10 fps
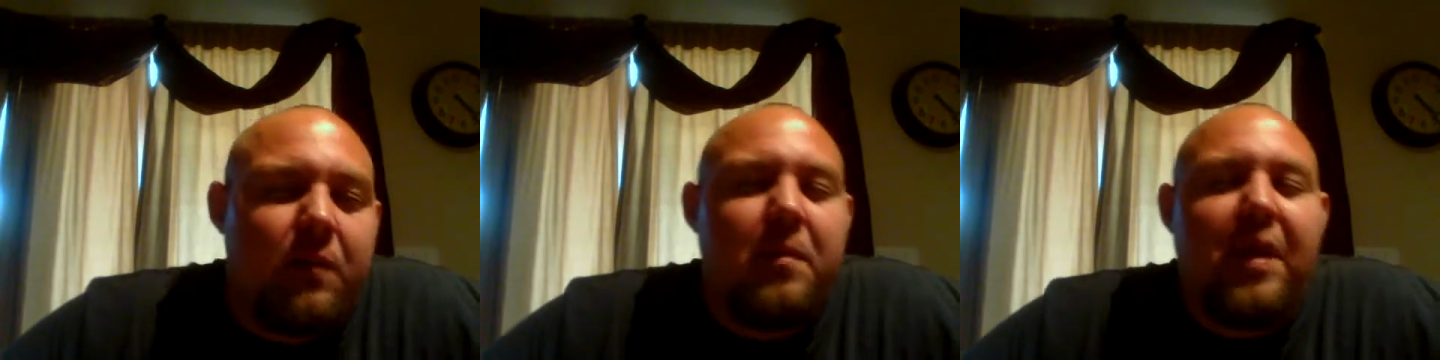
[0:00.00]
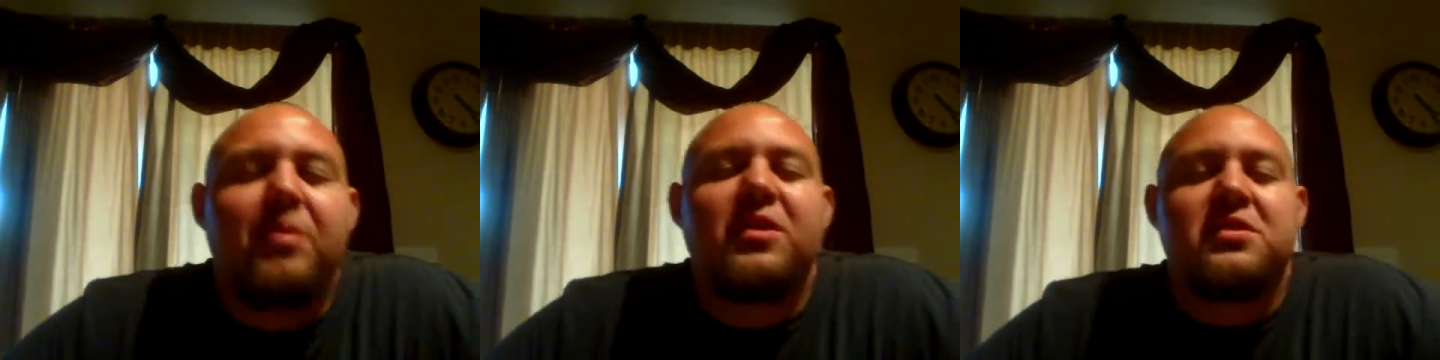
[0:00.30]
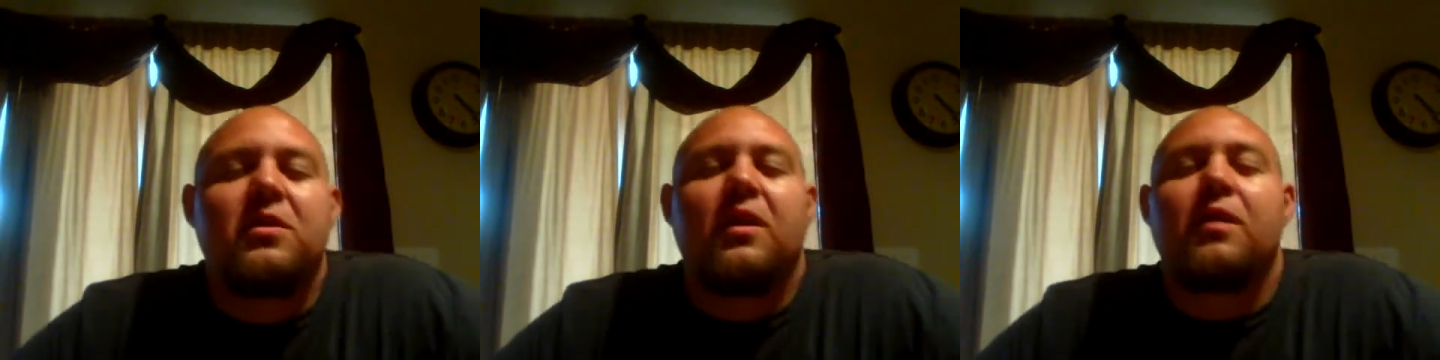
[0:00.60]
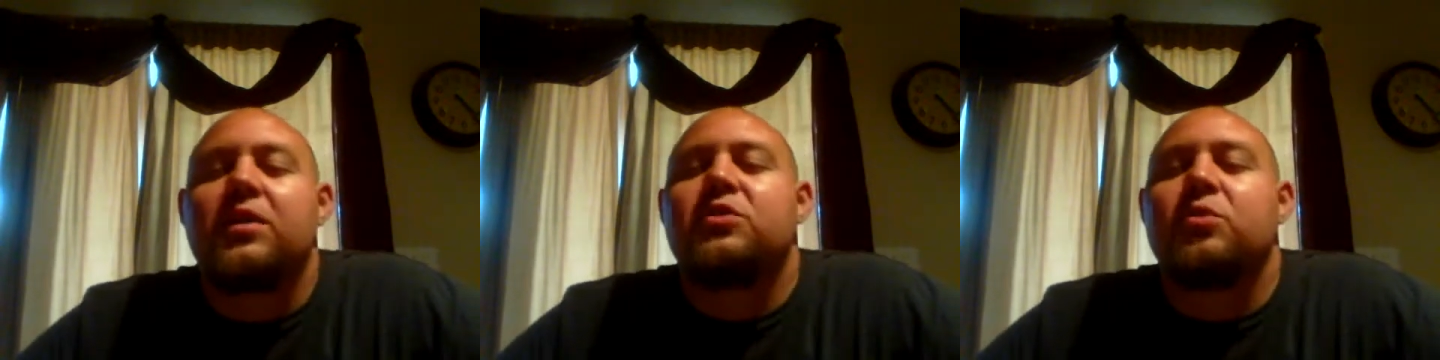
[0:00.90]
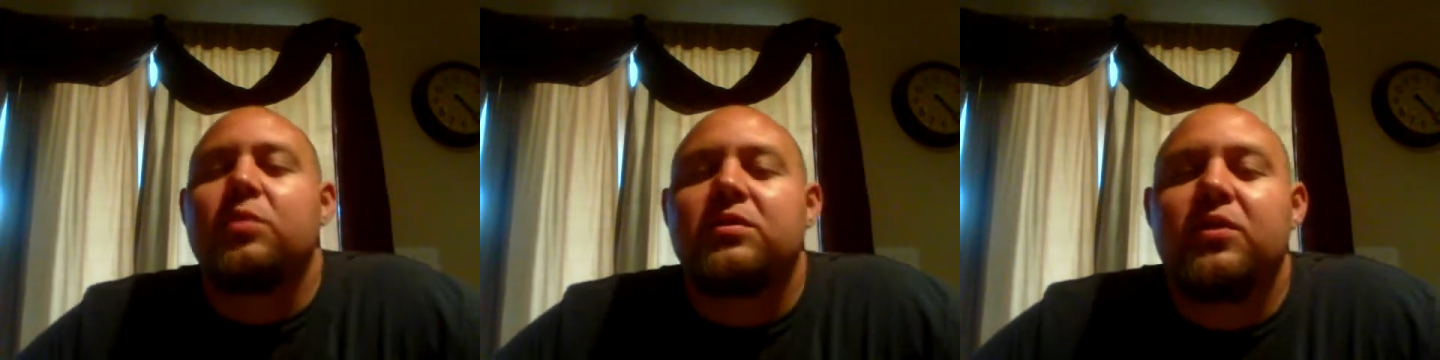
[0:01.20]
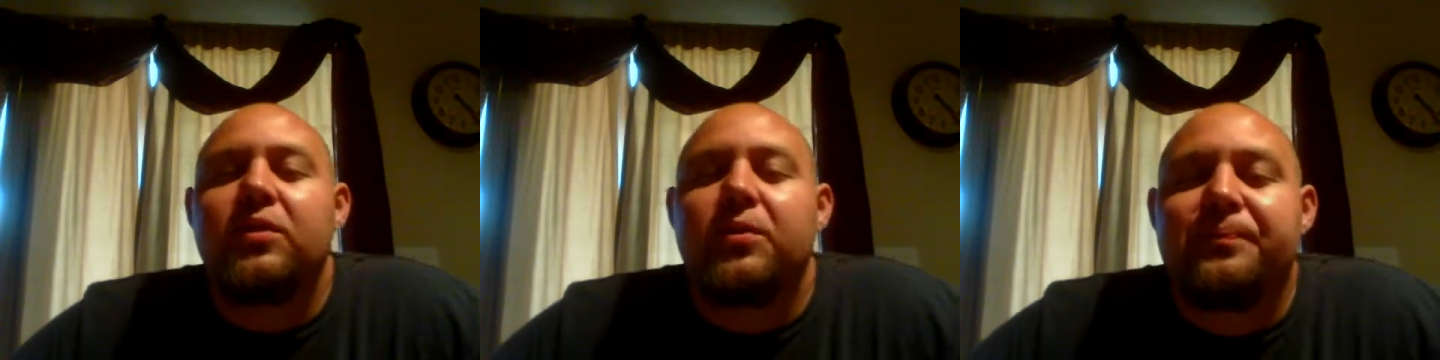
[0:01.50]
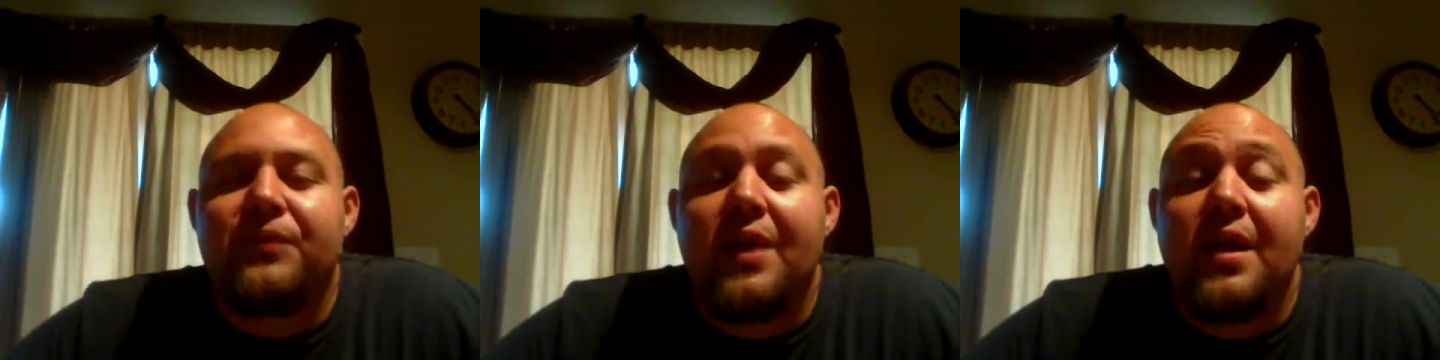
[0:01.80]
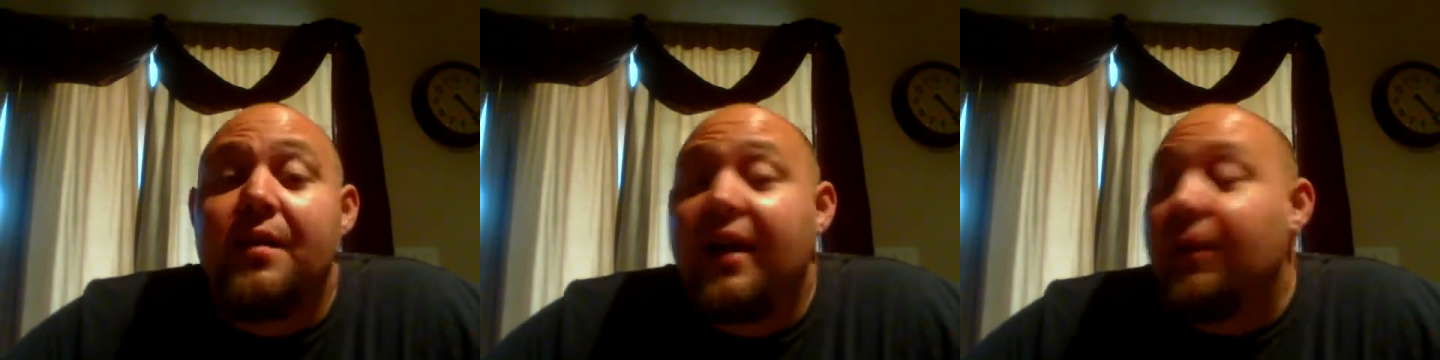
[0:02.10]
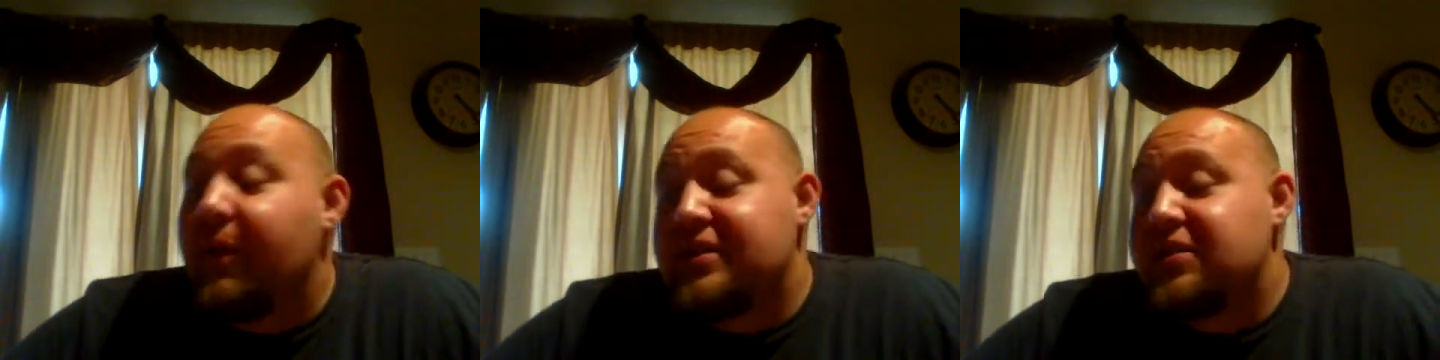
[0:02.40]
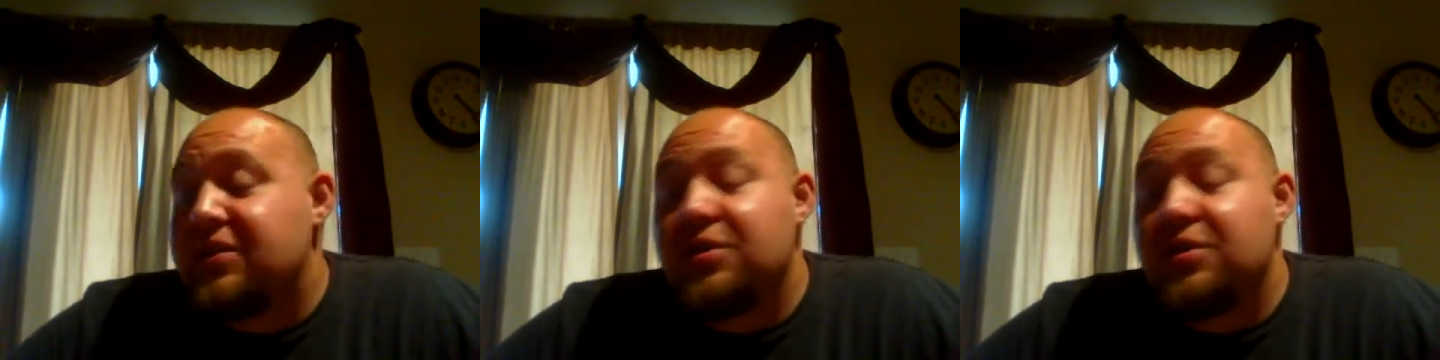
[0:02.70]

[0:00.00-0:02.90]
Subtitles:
Maybe the song Ritual, too. Anyways, this